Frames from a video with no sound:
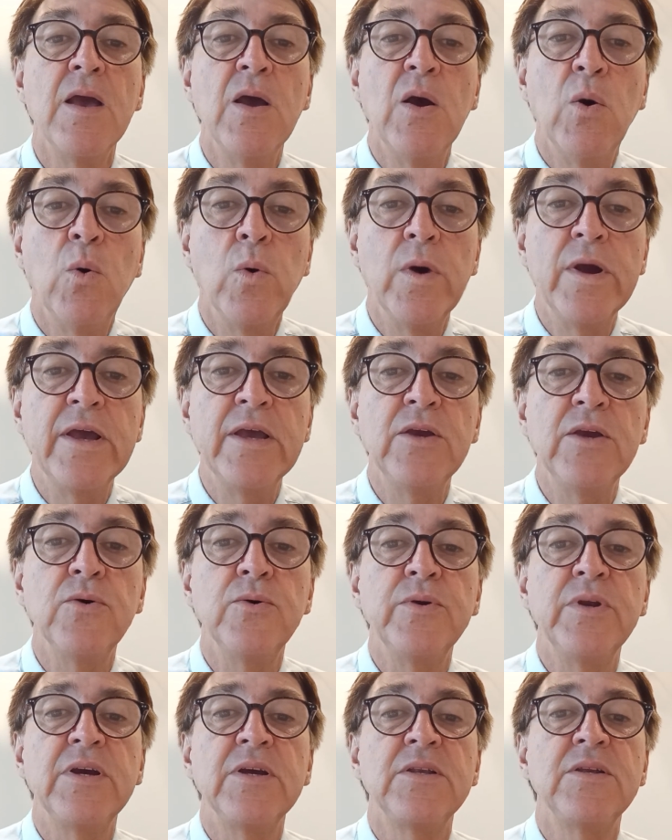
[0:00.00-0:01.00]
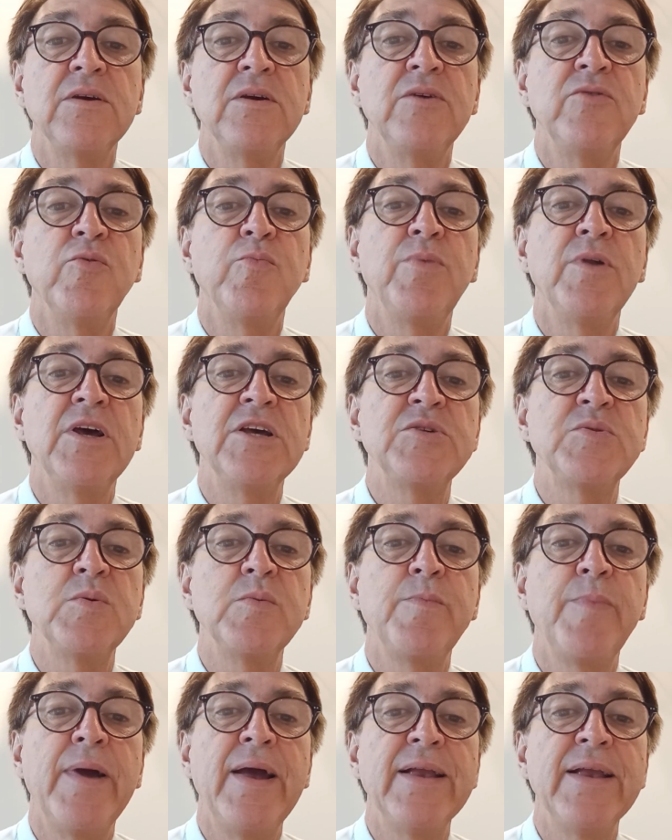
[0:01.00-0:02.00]
Wear your nicotine
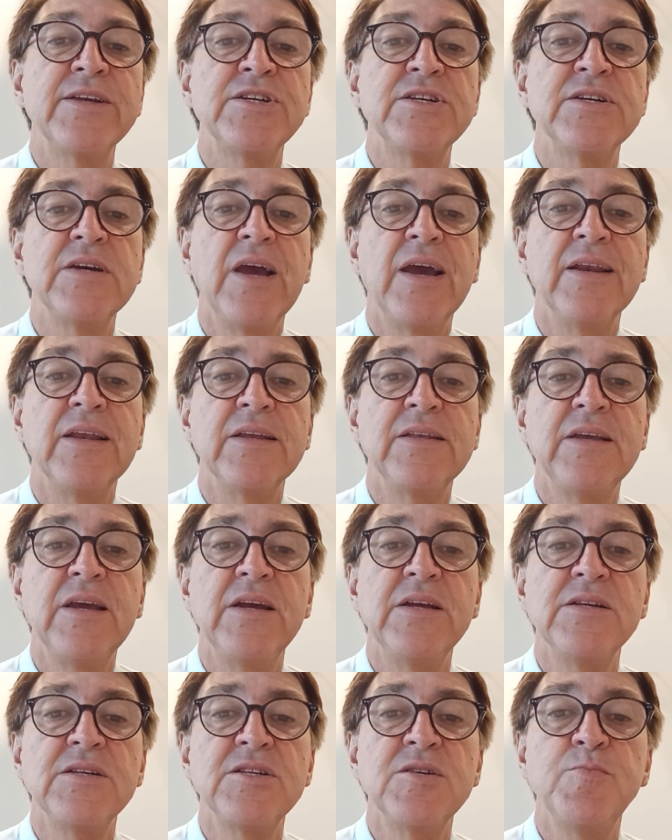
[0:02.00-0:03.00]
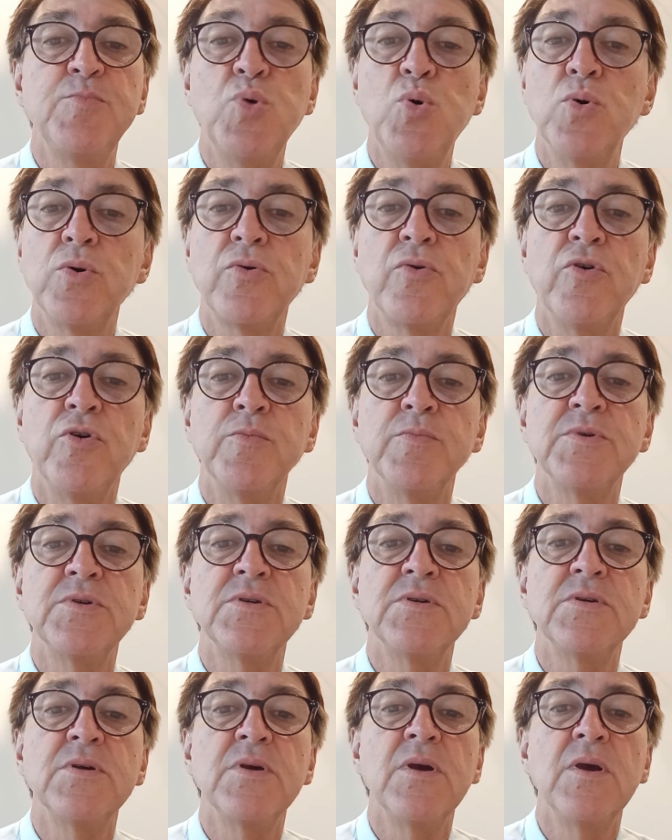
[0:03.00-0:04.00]
replacement patch and attend support
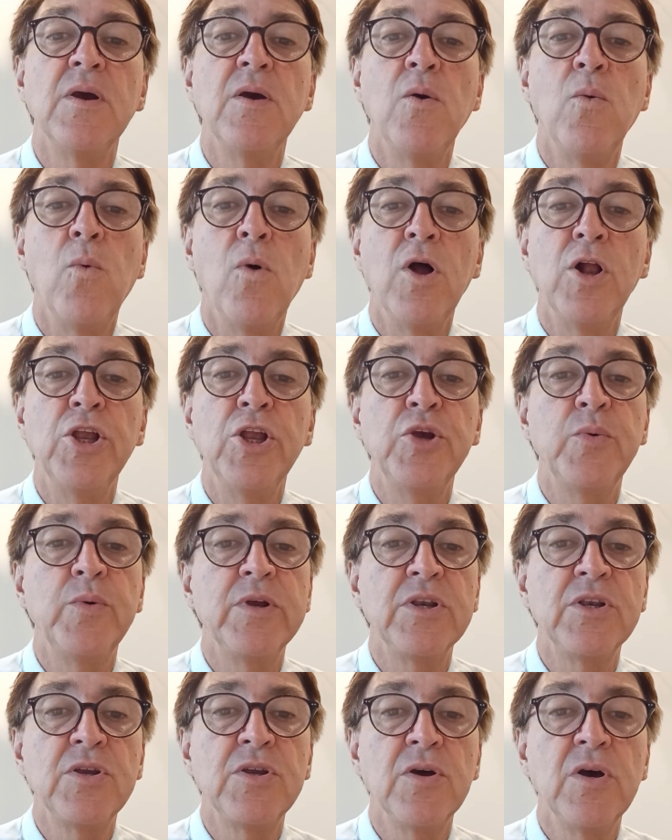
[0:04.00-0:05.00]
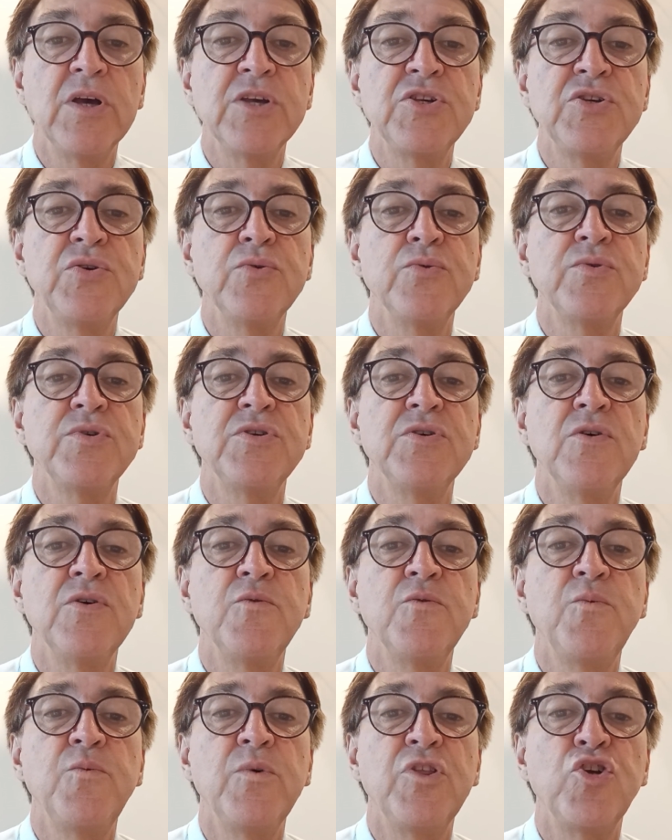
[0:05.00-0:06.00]
groups while you entice
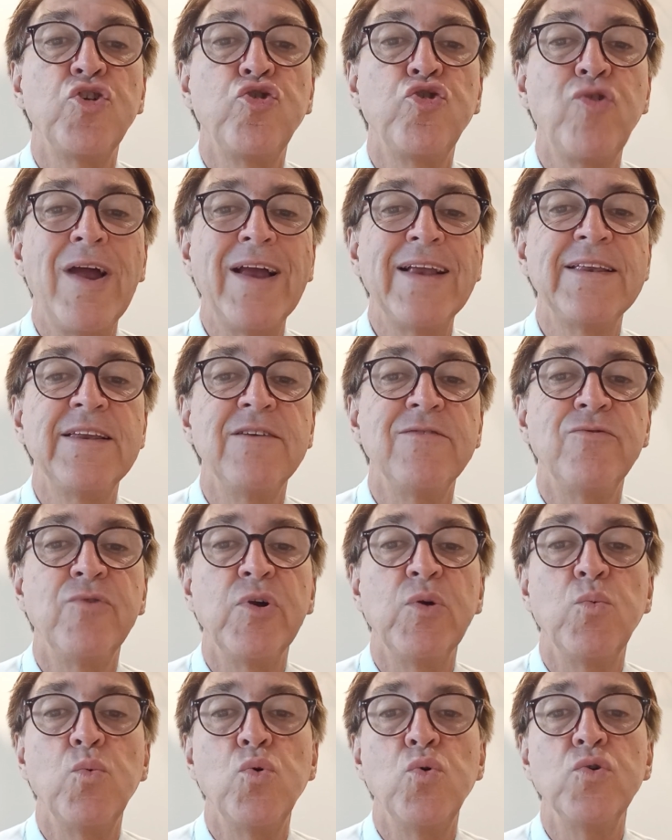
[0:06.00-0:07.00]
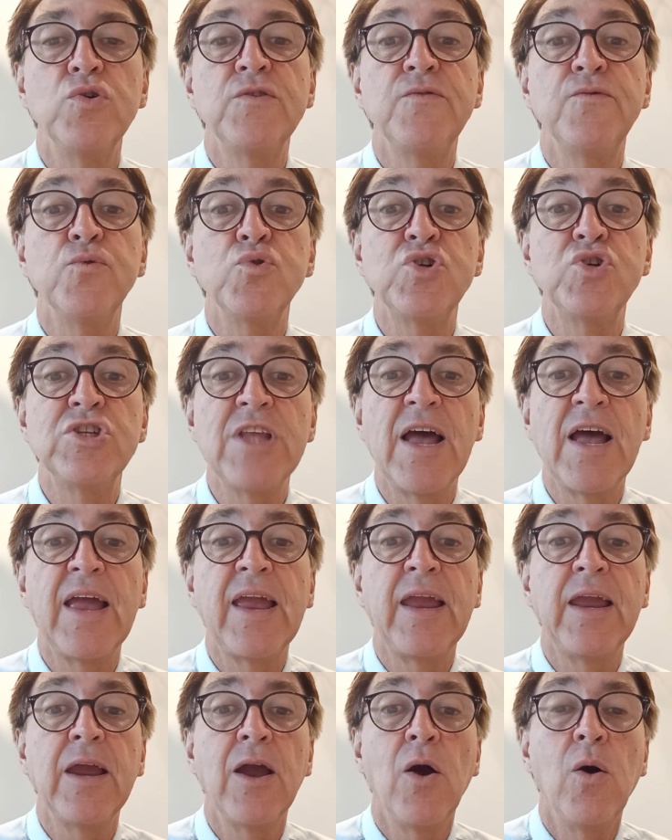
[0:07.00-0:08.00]
yourself with attractive rewards for
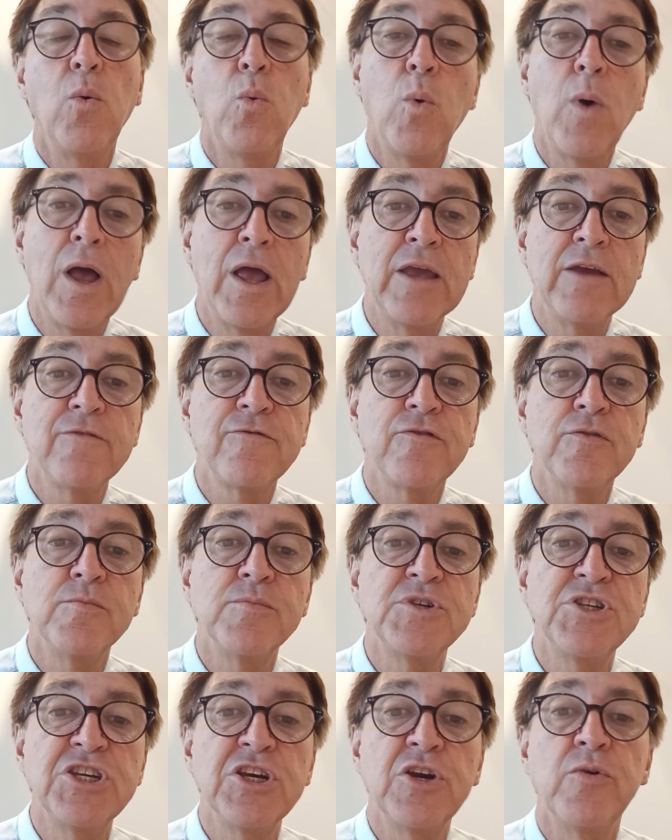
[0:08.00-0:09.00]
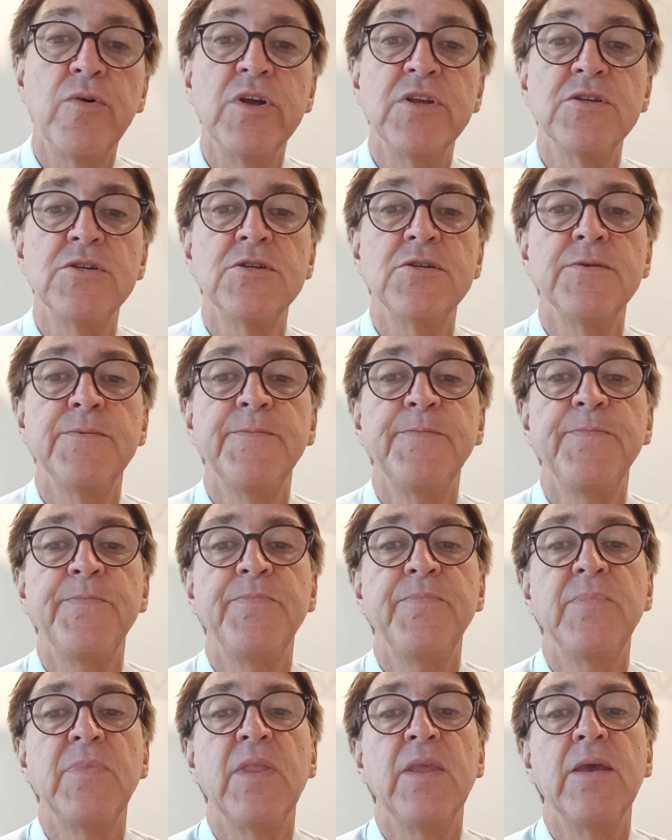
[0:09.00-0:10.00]
staying away from cigarettes.
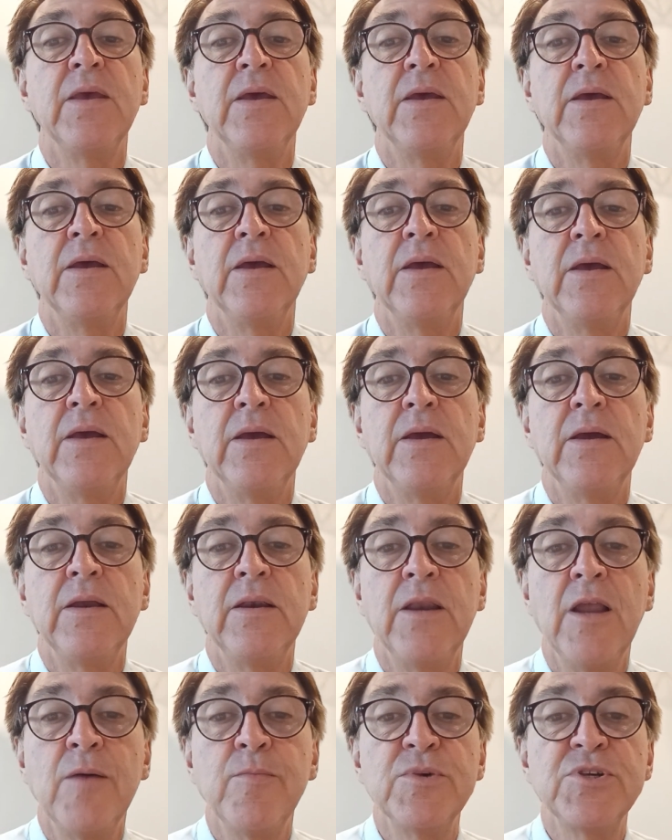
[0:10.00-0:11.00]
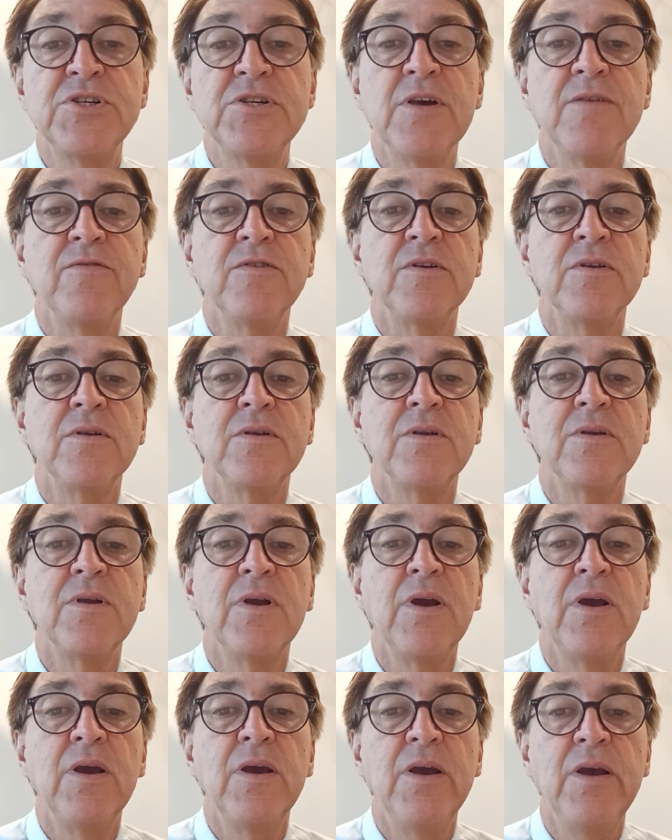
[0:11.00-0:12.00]
Number 7,
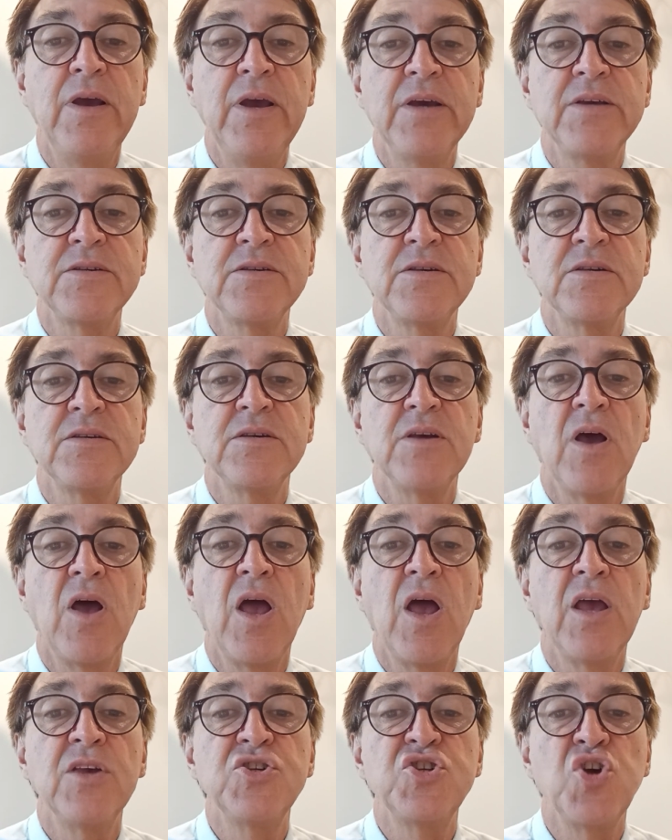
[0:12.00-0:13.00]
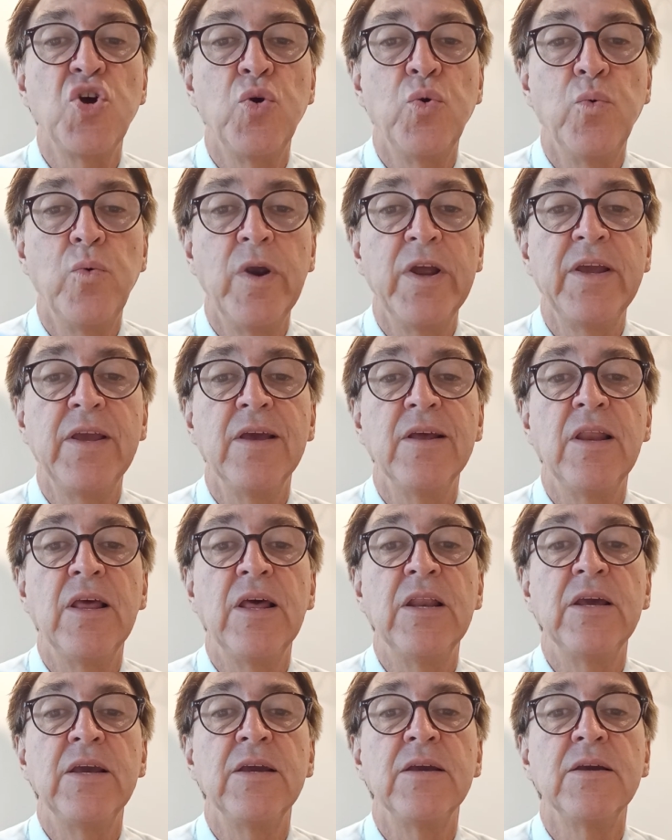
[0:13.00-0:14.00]
exercise
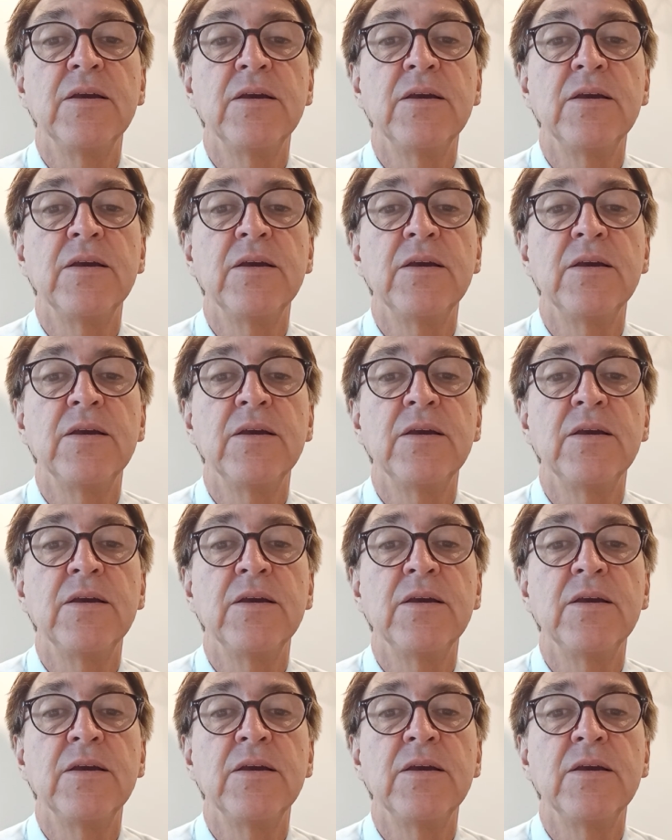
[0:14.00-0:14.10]
regularly.